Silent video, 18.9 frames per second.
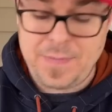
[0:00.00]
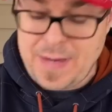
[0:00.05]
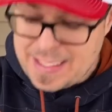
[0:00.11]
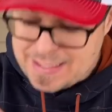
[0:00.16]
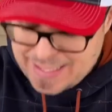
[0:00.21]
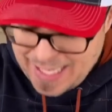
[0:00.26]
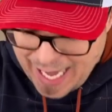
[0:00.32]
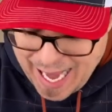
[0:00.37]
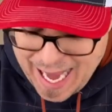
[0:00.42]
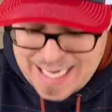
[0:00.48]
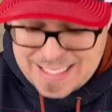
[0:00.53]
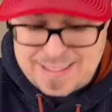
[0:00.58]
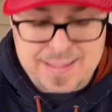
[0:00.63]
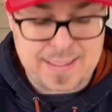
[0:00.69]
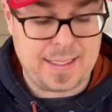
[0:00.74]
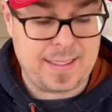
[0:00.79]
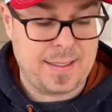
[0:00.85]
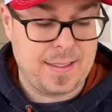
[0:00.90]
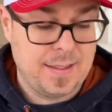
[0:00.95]

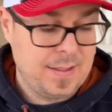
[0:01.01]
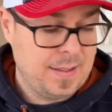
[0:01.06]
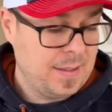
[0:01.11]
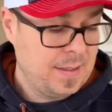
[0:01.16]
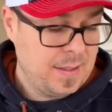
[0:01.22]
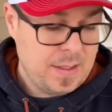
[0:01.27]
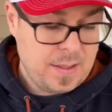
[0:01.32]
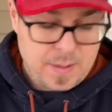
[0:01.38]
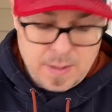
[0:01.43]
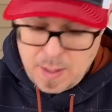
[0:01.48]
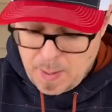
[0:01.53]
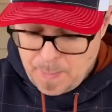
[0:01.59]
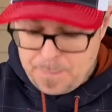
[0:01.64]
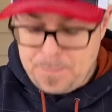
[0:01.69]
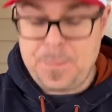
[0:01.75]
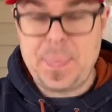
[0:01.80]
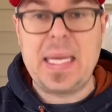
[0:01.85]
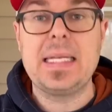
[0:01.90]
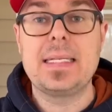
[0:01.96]
fantastic
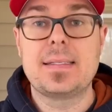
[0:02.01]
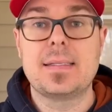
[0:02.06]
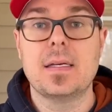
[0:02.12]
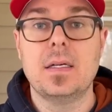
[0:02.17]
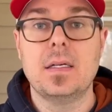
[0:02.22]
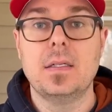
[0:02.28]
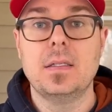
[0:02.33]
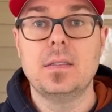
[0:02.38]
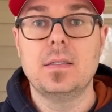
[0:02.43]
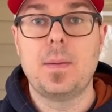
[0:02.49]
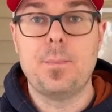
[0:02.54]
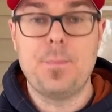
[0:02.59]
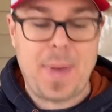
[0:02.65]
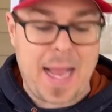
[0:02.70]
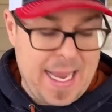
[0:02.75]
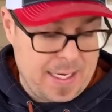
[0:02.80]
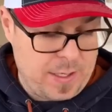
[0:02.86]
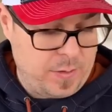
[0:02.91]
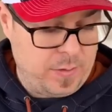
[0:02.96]
pizza
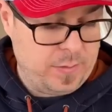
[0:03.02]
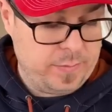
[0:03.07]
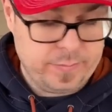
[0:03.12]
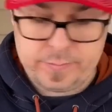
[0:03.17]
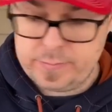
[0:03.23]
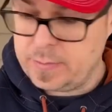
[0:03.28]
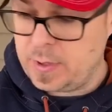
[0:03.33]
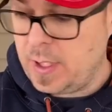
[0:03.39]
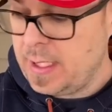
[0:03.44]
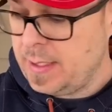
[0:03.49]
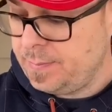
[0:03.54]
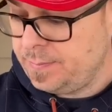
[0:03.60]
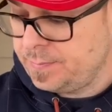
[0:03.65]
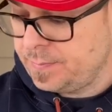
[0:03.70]
battle, all right?